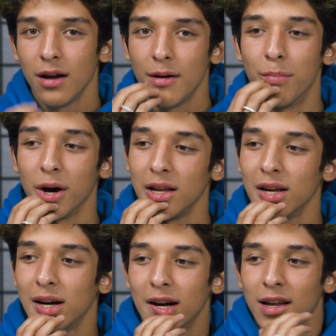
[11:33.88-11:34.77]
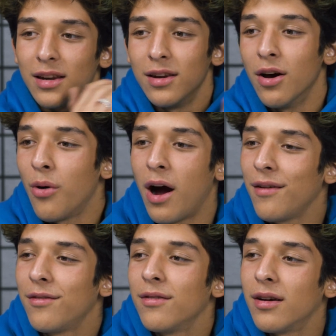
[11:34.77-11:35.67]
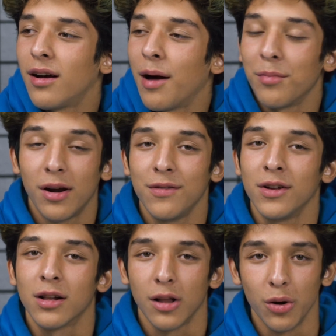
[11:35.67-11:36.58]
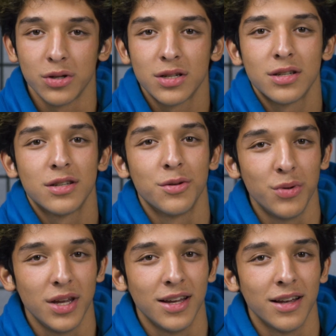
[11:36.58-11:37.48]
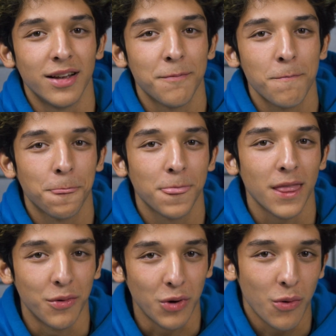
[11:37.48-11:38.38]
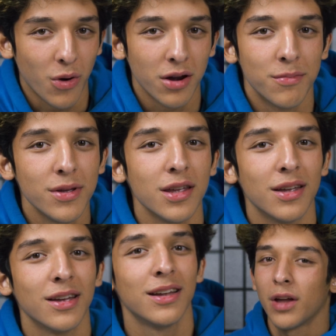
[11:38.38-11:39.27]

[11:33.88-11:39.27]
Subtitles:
But no, I'm not even close to being like where I want to be.